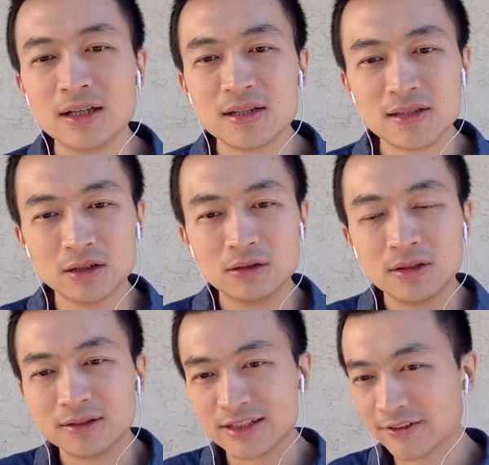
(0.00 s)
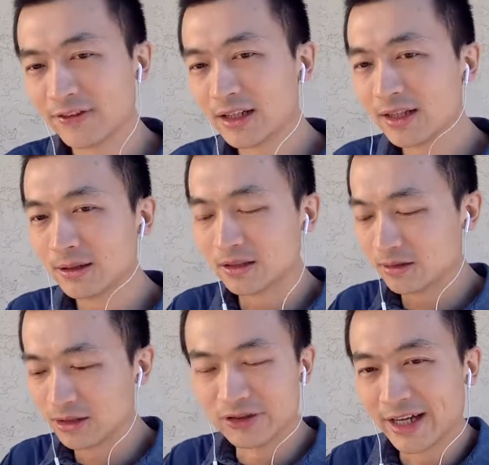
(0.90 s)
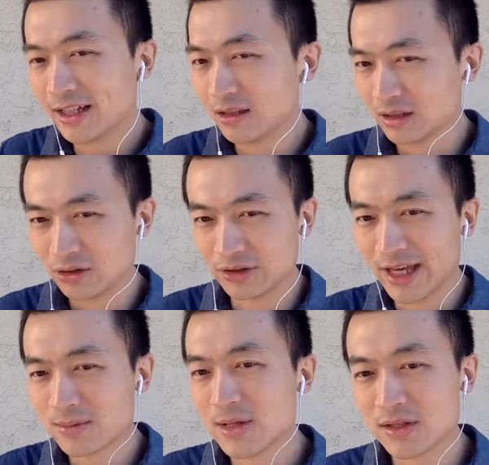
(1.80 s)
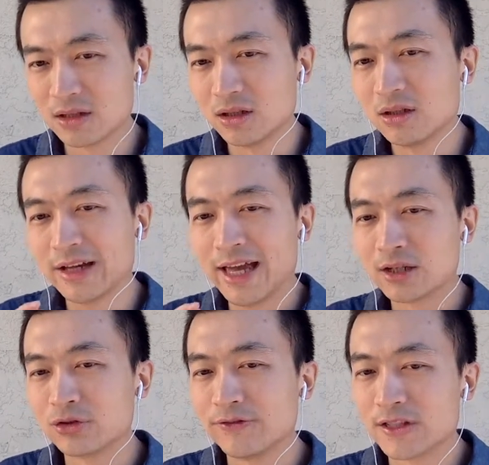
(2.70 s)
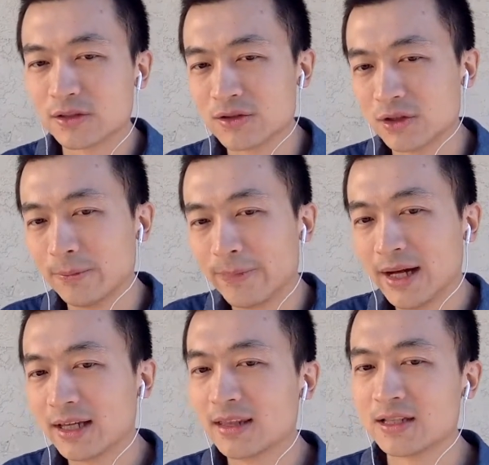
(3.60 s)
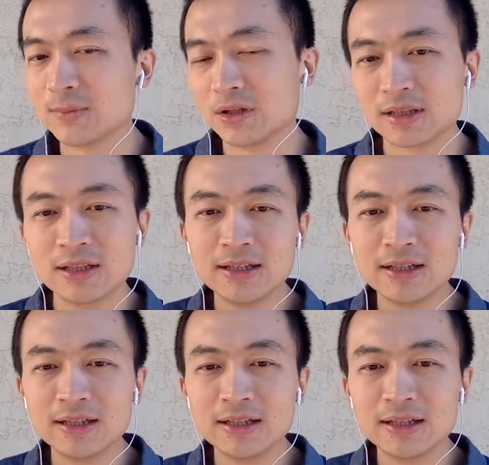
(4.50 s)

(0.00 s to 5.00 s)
So definitely go ahead, go to Amazon or actual physical store, buy this book.